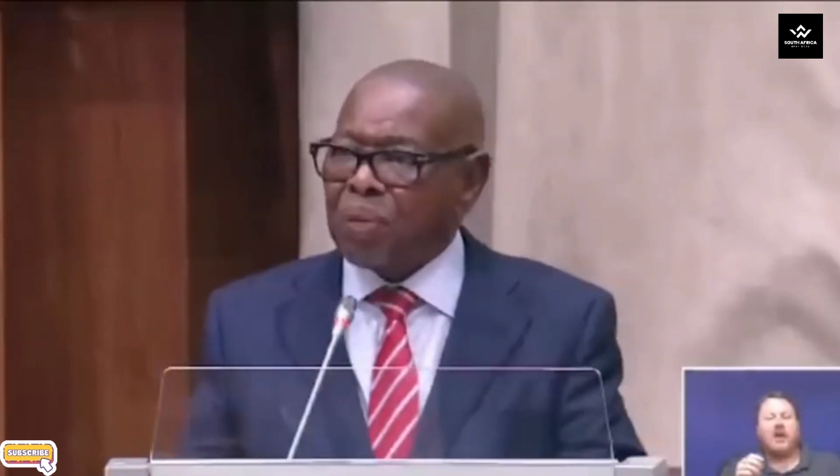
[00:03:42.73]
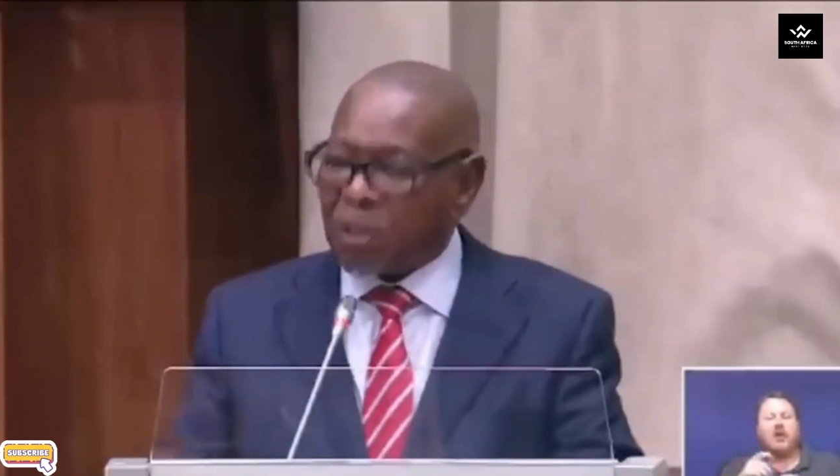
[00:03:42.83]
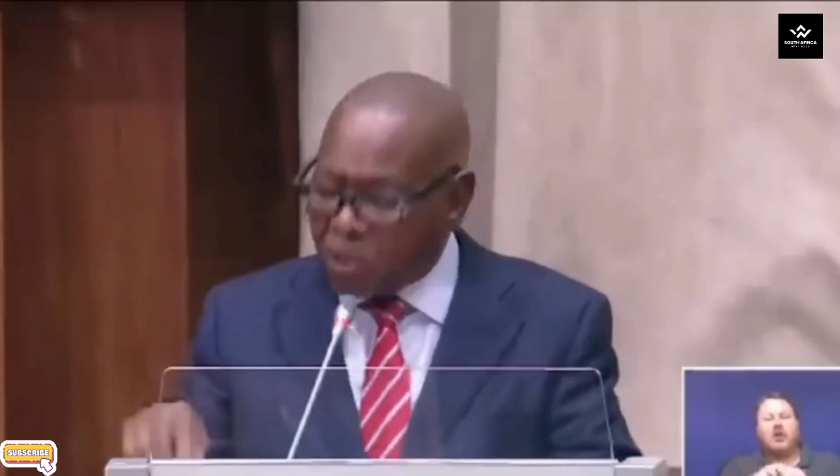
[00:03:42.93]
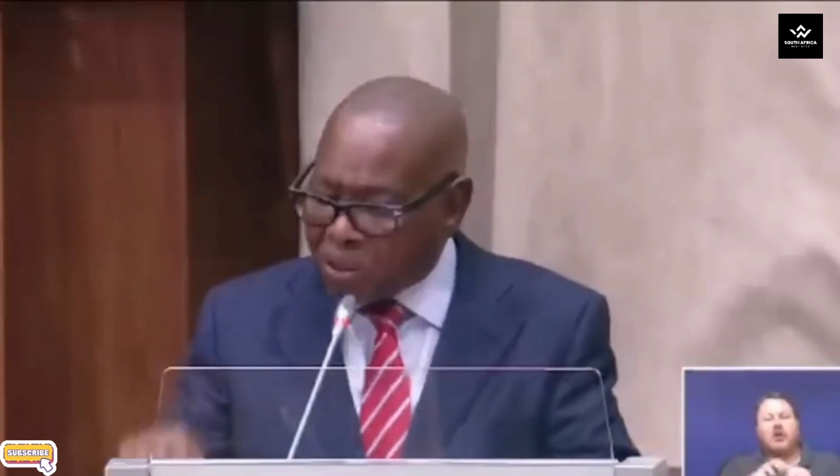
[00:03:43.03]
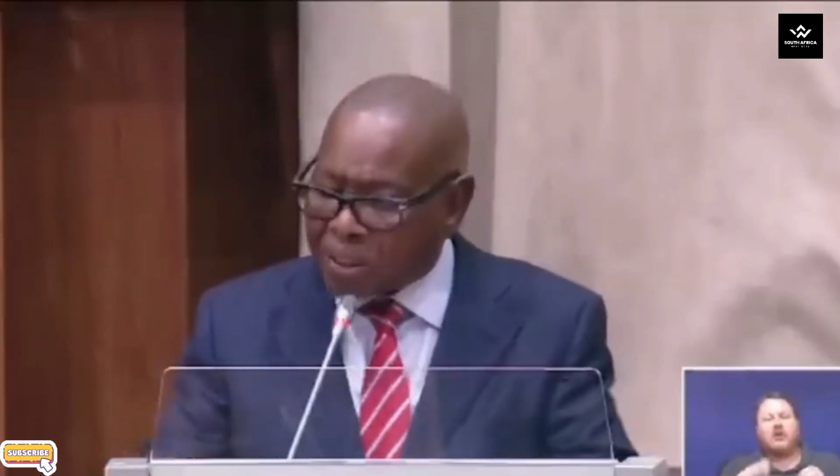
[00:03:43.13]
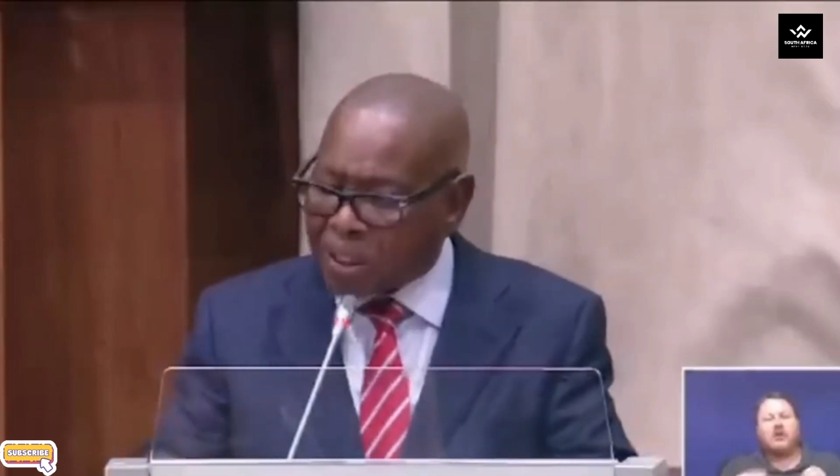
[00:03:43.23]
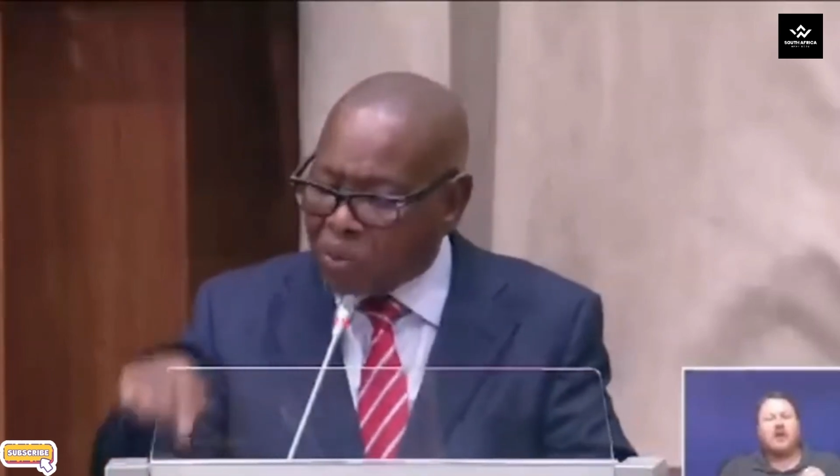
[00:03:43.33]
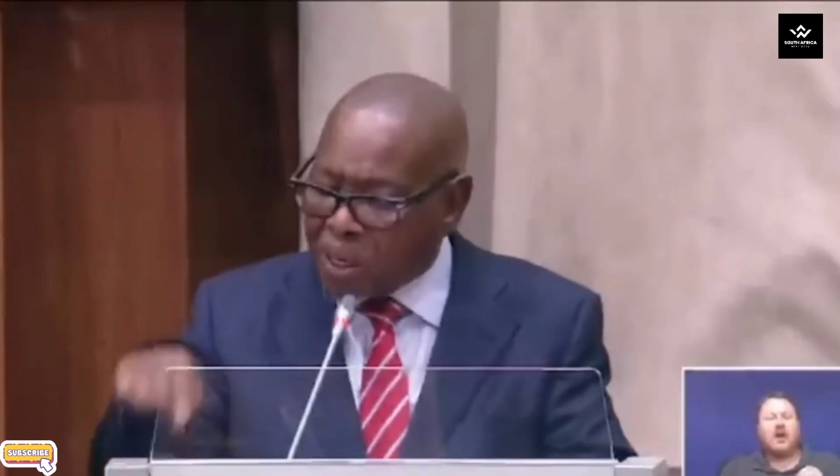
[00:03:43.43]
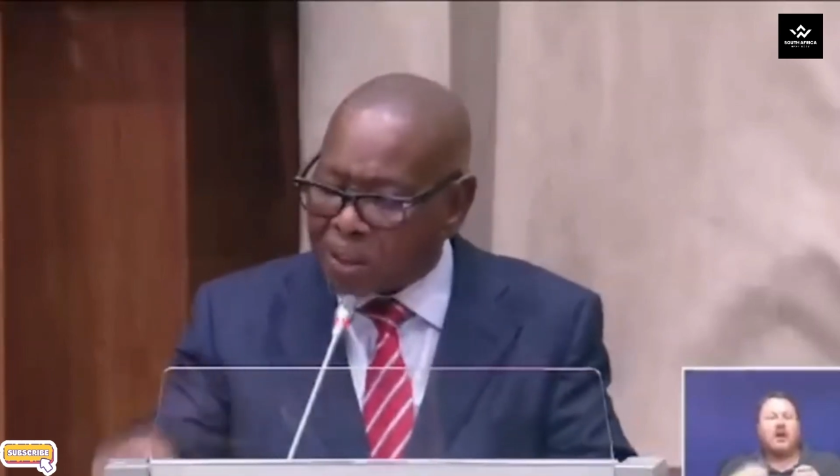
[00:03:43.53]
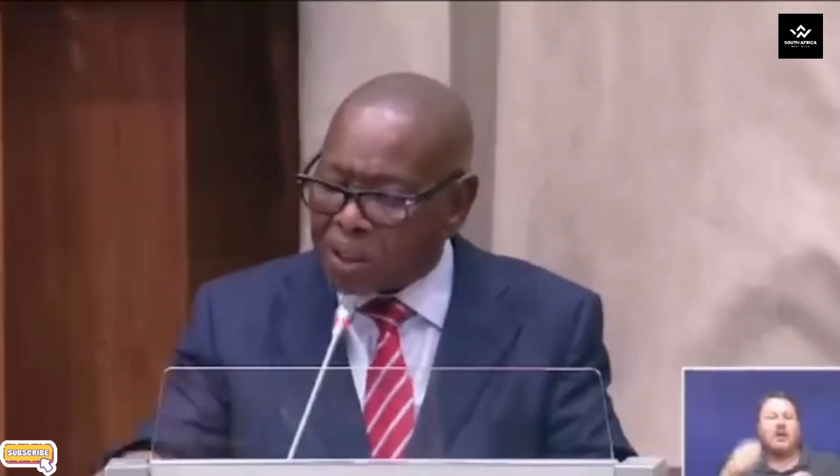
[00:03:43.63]
because
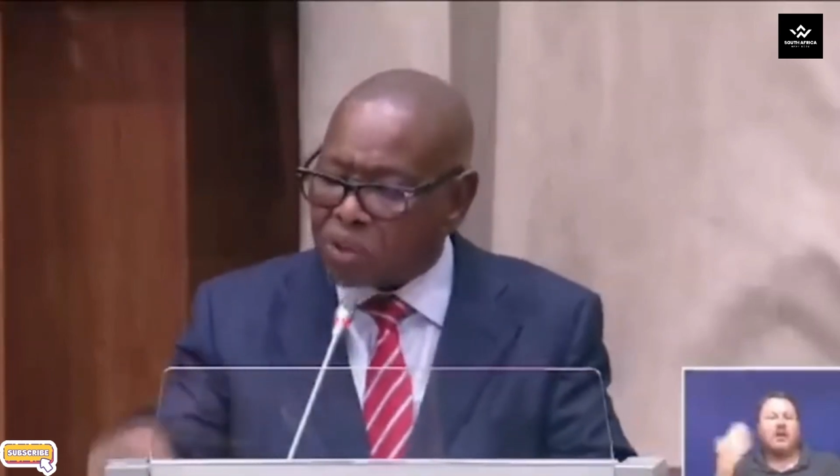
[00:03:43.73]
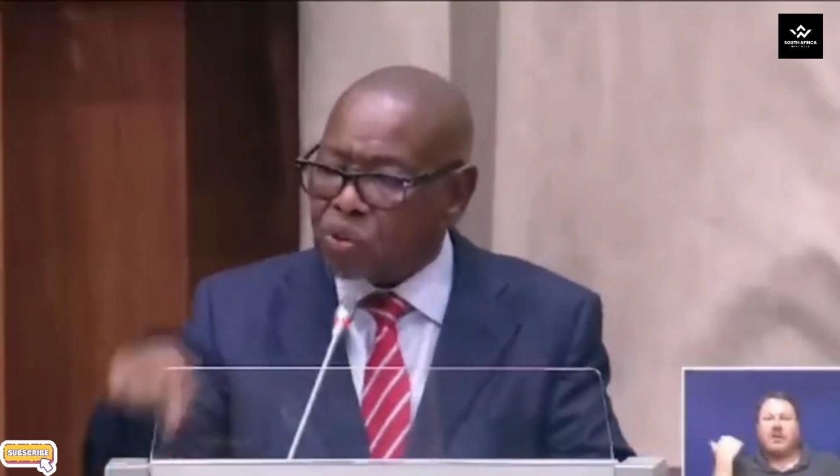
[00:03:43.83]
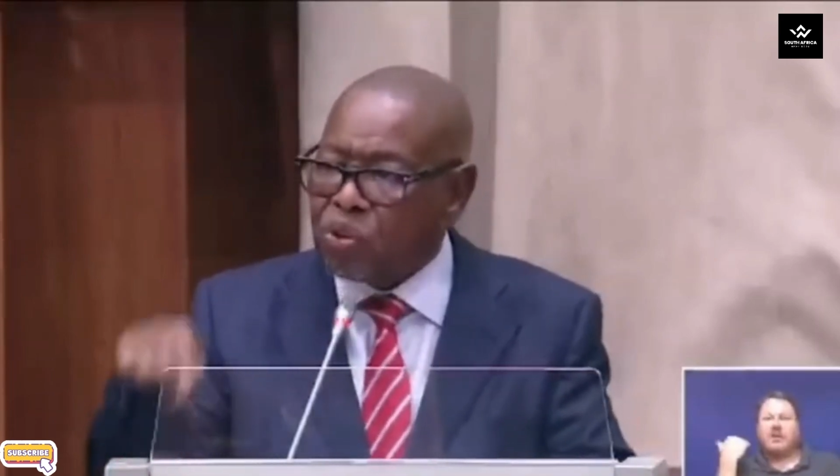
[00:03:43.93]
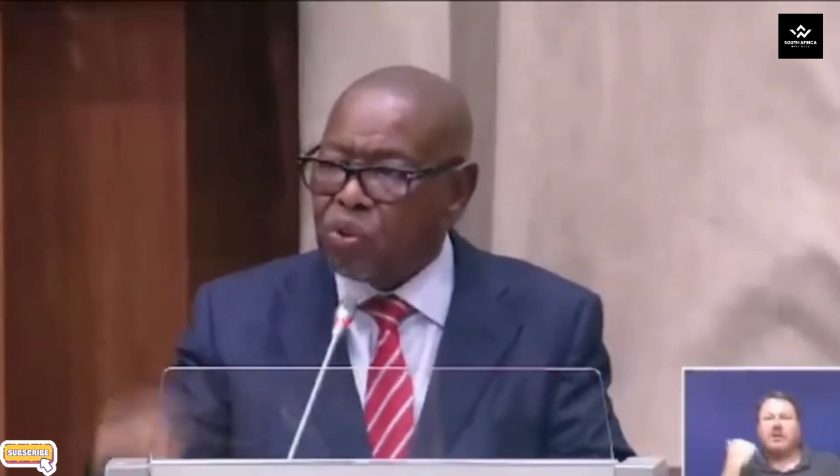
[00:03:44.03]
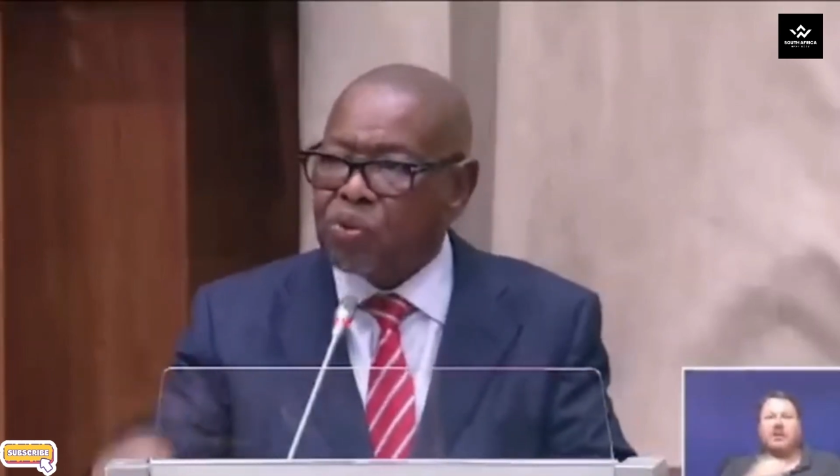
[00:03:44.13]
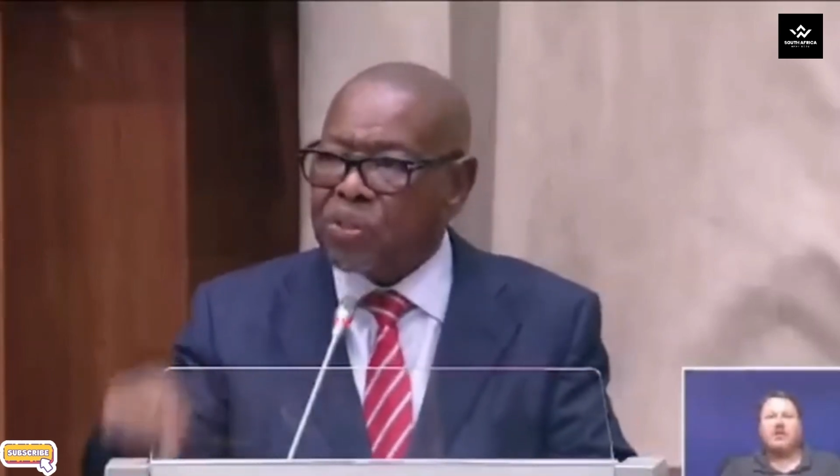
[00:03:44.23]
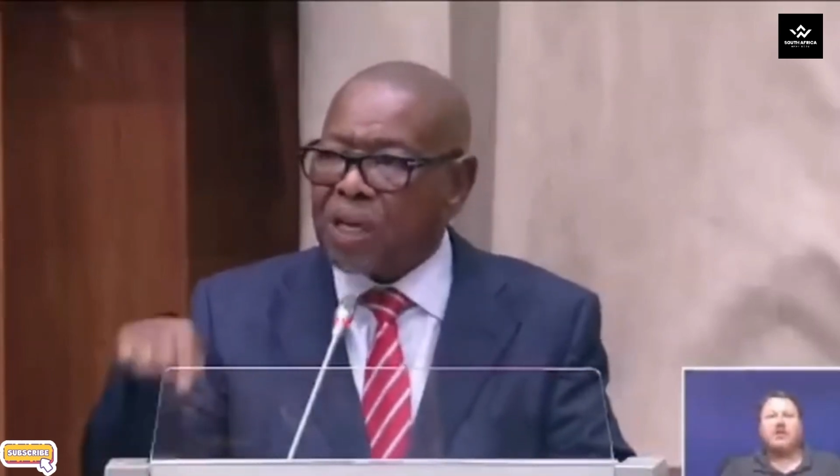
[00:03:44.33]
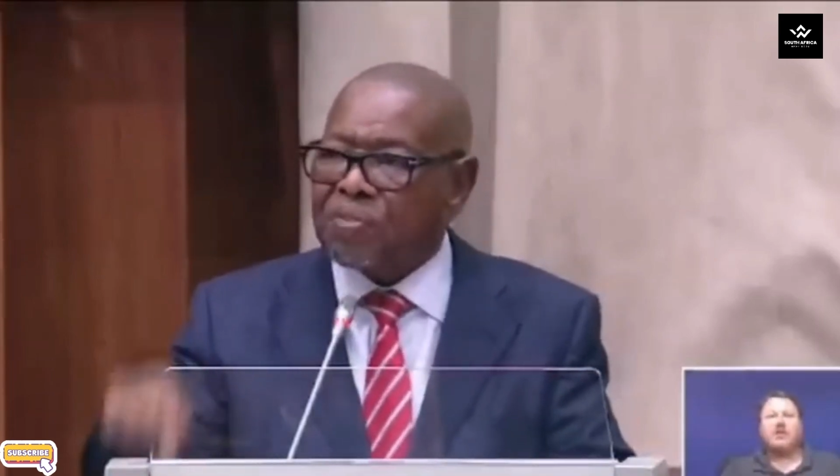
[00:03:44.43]
they wanted to use